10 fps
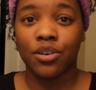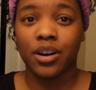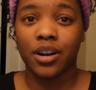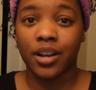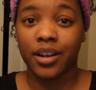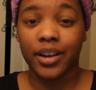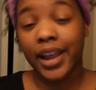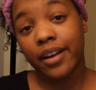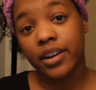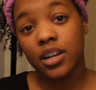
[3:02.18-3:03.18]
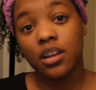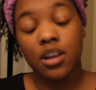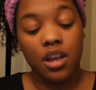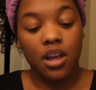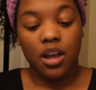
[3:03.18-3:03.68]
or Karen,
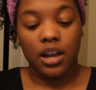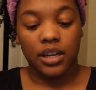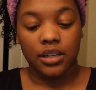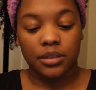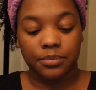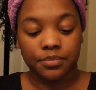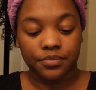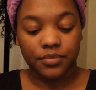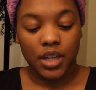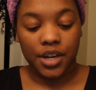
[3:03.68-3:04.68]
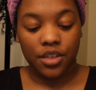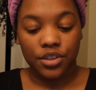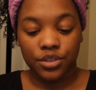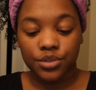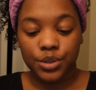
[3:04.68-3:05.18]
another
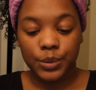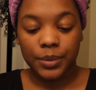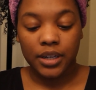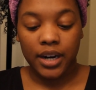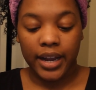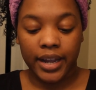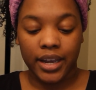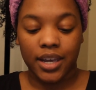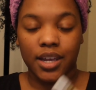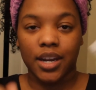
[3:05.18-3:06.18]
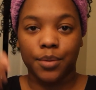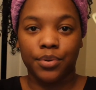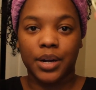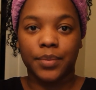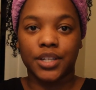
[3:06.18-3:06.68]
YouTuber, and it
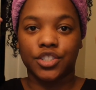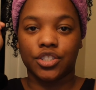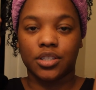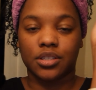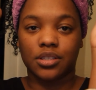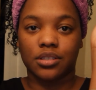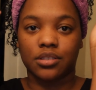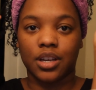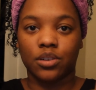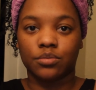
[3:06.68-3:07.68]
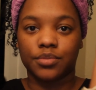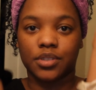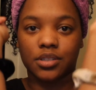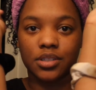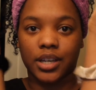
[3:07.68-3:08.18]
pretty much just
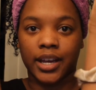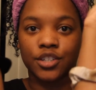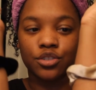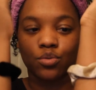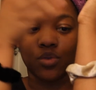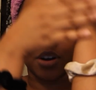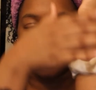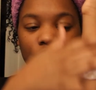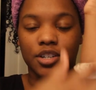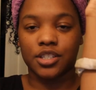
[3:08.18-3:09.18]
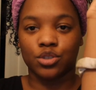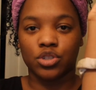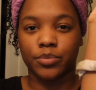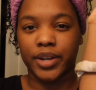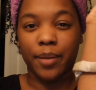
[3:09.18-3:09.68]
helps catch the water so it doesn't
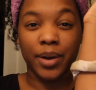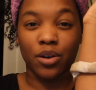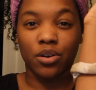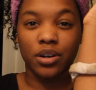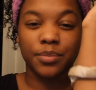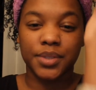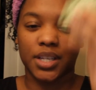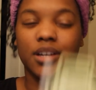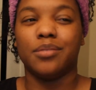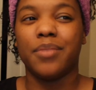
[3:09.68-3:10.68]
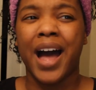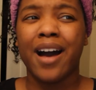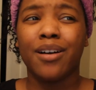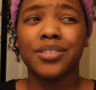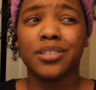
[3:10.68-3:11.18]
drip down my arms. I
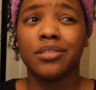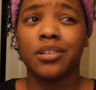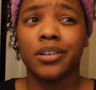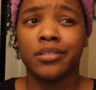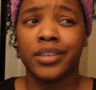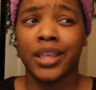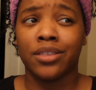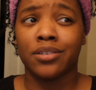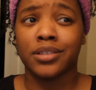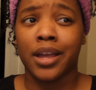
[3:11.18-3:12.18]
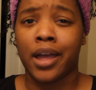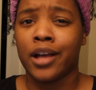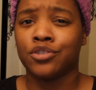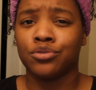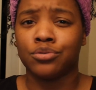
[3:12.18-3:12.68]
also heard that there's like
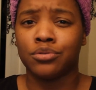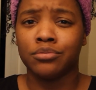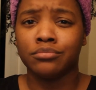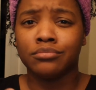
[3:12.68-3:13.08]
actual